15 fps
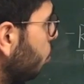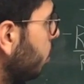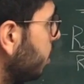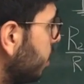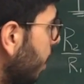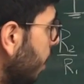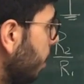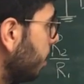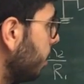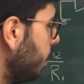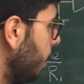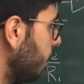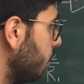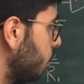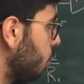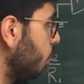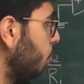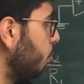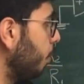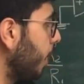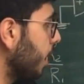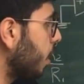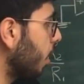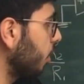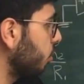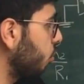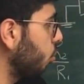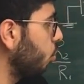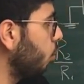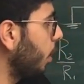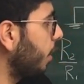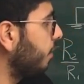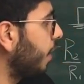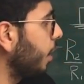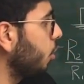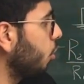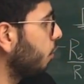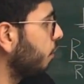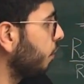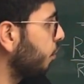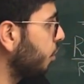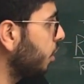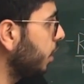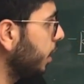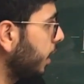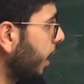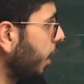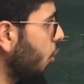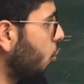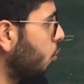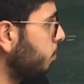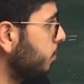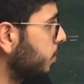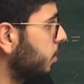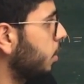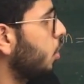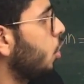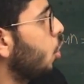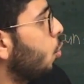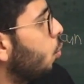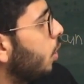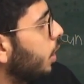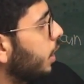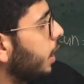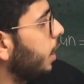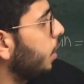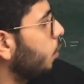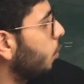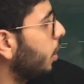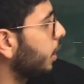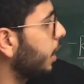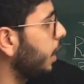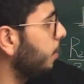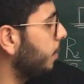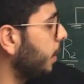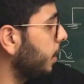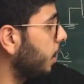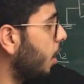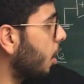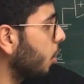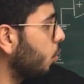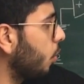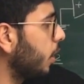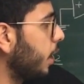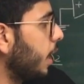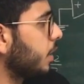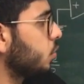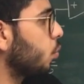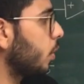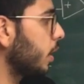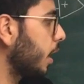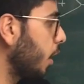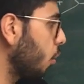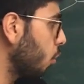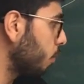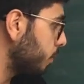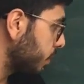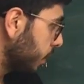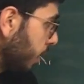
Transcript: we decided to make R2 a value of 30 k ohms while keeping R1 as 1 k ohms.